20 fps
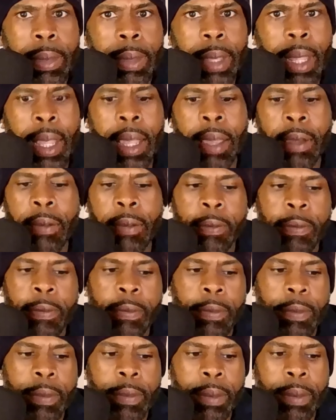
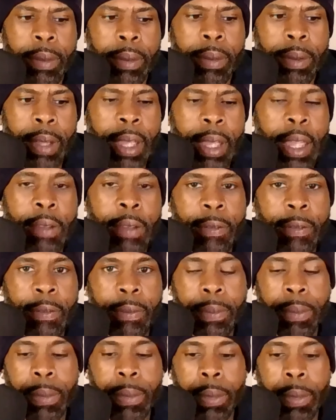if if
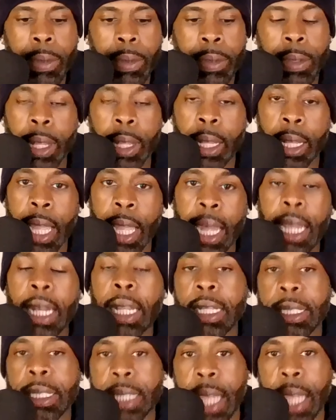the
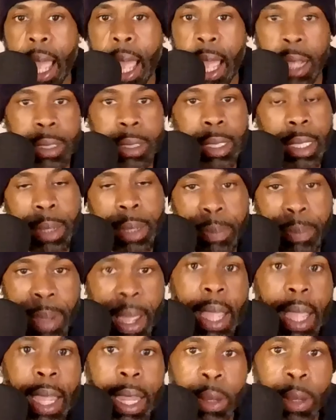ladies actually
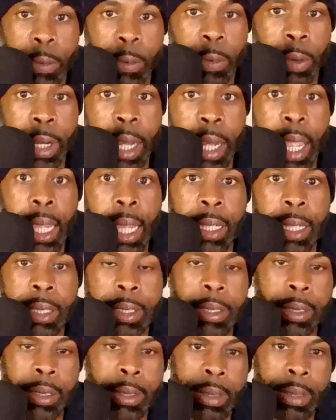paid for
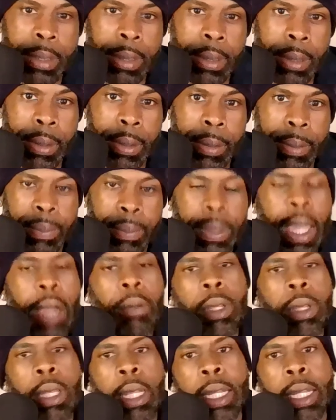dates, they
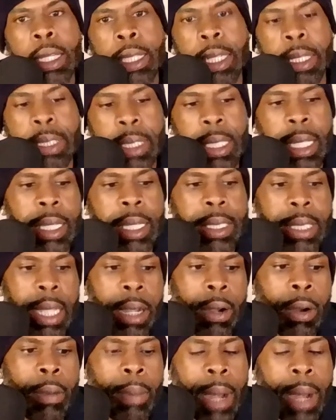would look at this list
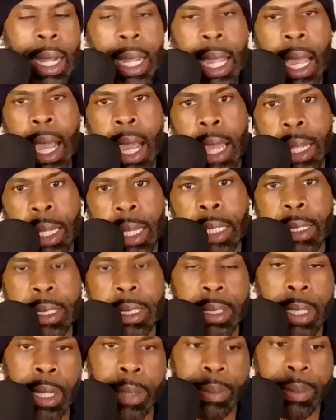like, oh my God, this
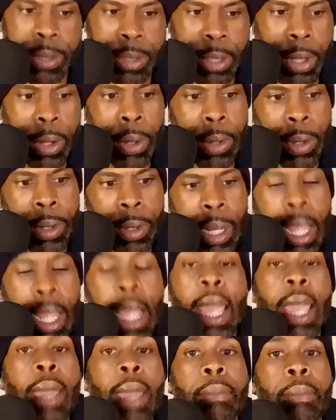is absurd.
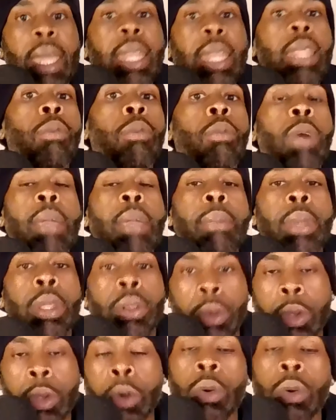And many
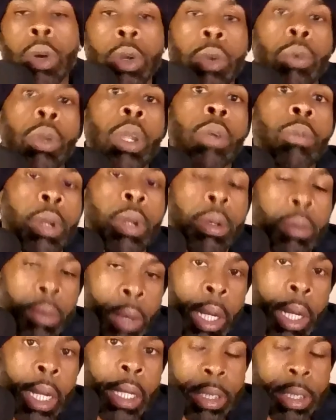women do agree
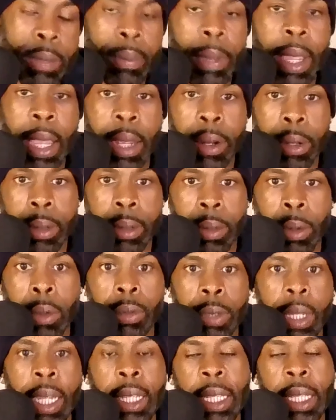with us men who
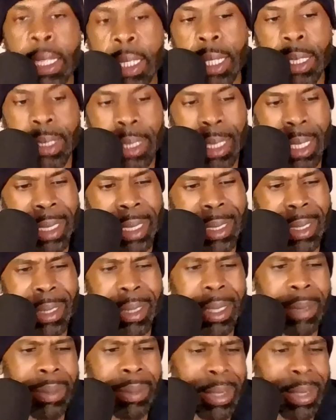think that this list is
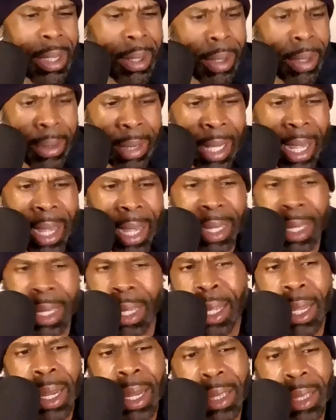absurd. Like,
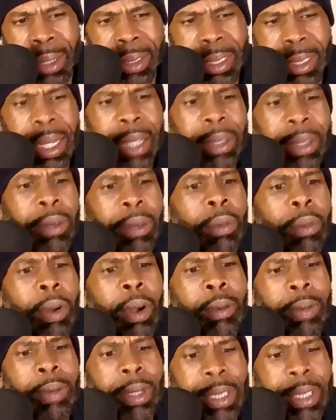there's nothing
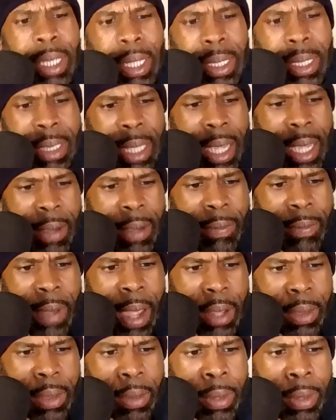wrong with Cheesecake
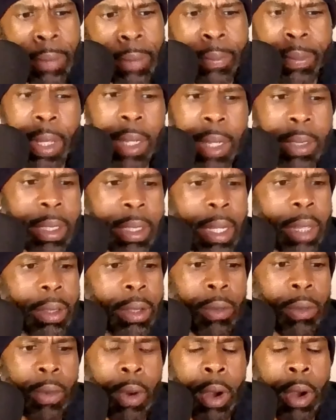Factory. There's
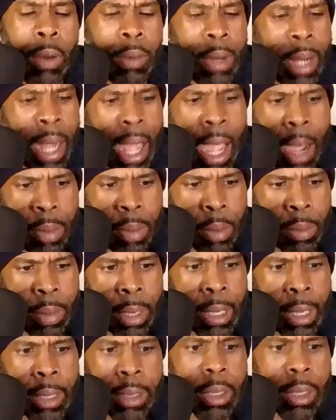nothing wrong with
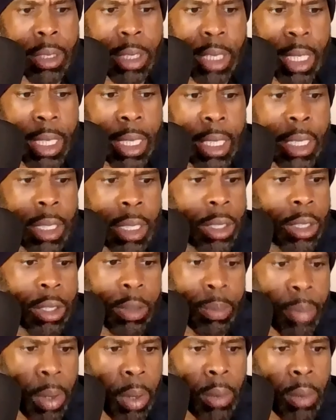Applebee's, Chili's,
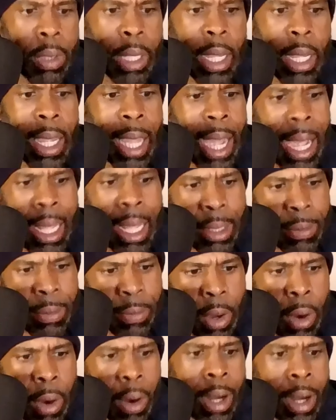Chipotle, Olive
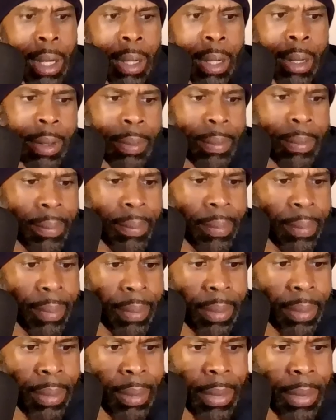Garden.
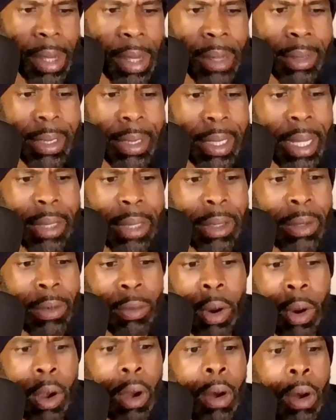There's nothing
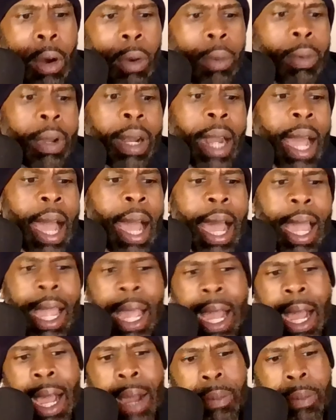wrong with
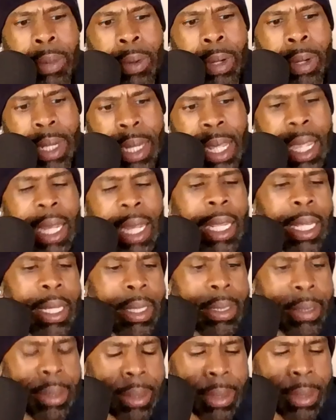IHOP or
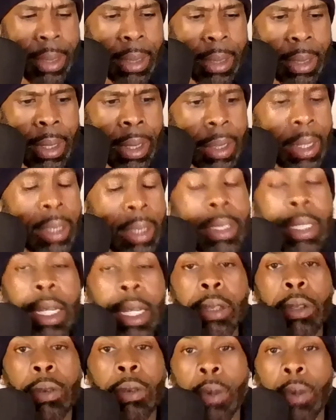Denny's. There's
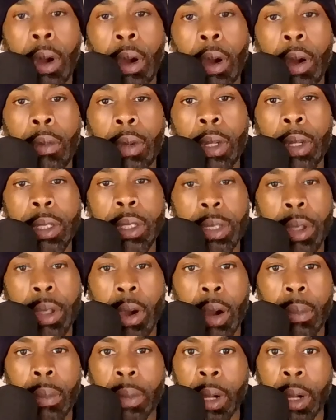nothing wrong with a
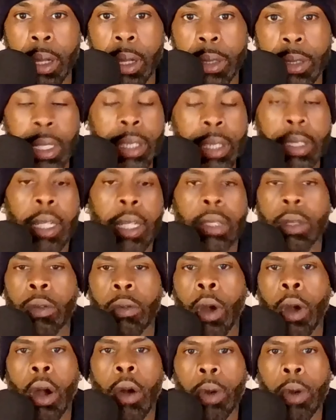Starbucks. There's nothing
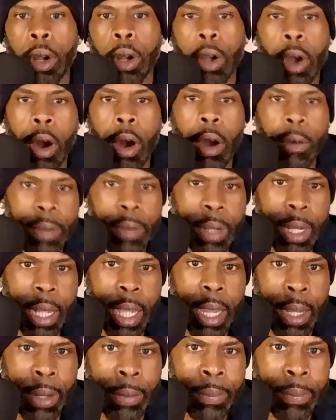wrong with a coffee
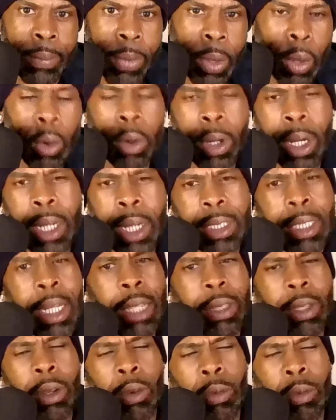date. Or there's
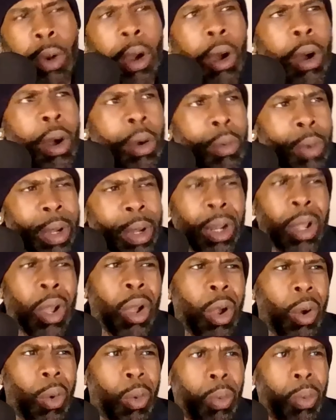nothing wrong with
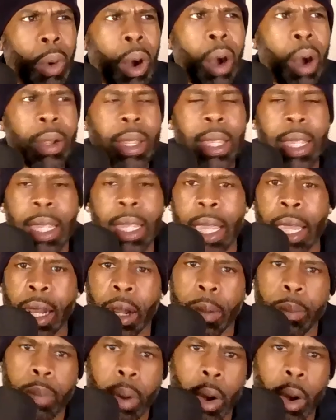walking in
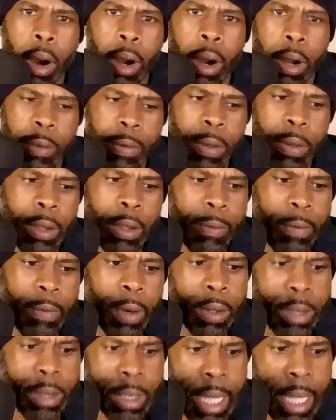a park for the
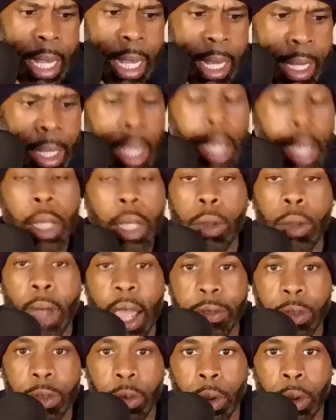first date. You
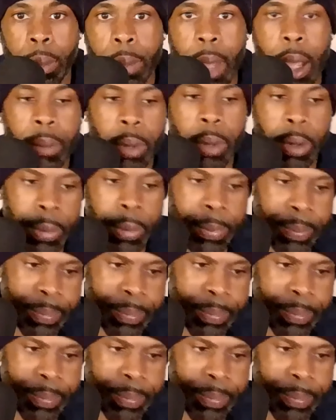have to remember,